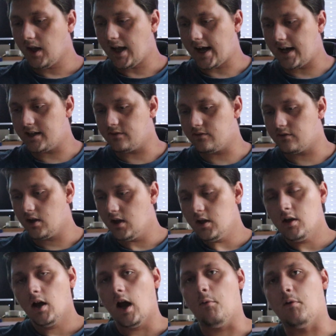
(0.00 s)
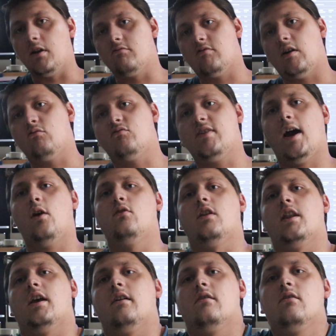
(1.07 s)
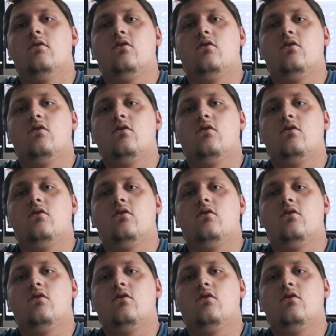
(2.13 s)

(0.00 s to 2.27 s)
And I went around town on it,